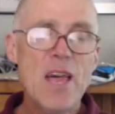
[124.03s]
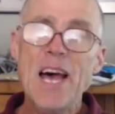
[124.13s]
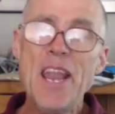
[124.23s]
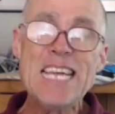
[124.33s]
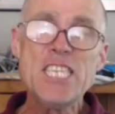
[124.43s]

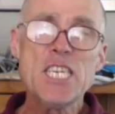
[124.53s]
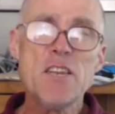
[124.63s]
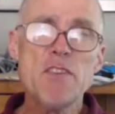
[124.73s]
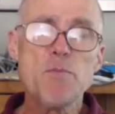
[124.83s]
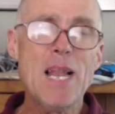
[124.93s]
an
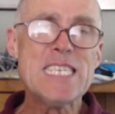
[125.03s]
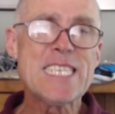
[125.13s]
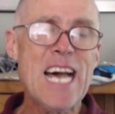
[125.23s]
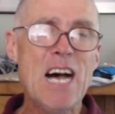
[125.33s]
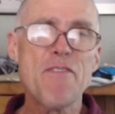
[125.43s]
adjective is placed
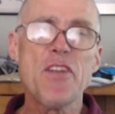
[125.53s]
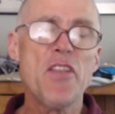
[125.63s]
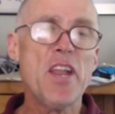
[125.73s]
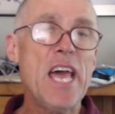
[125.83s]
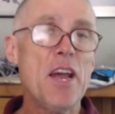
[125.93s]
after
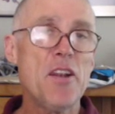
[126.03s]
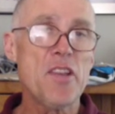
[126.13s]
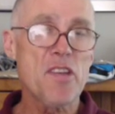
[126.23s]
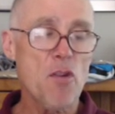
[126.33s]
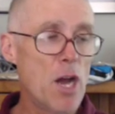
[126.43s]
the noun it
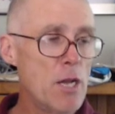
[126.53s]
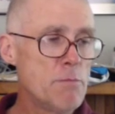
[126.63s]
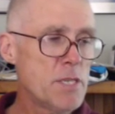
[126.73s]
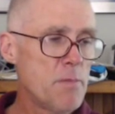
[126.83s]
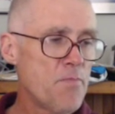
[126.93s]

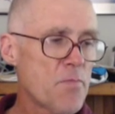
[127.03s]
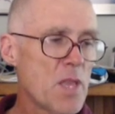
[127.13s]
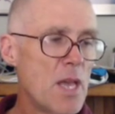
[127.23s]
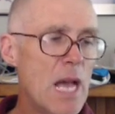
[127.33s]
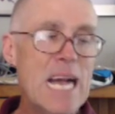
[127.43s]
describes.
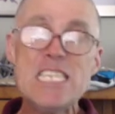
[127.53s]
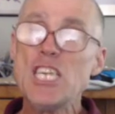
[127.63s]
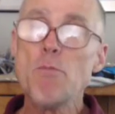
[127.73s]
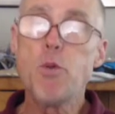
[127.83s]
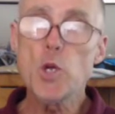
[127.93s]

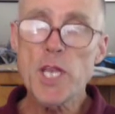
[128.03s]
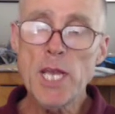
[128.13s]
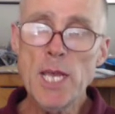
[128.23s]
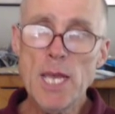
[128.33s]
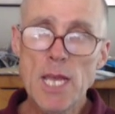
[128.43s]
Anjing
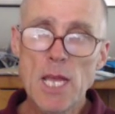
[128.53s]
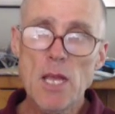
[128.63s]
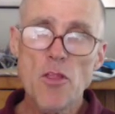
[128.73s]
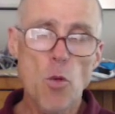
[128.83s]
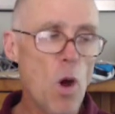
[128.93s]
putih,
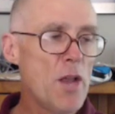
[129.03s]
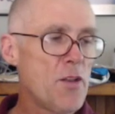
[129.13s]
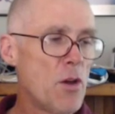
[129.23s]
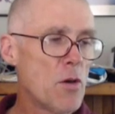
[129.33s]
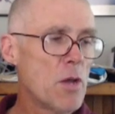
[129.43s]
the white
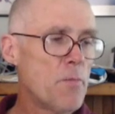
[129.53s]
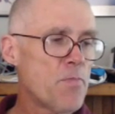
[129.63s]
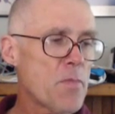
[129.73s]
dog.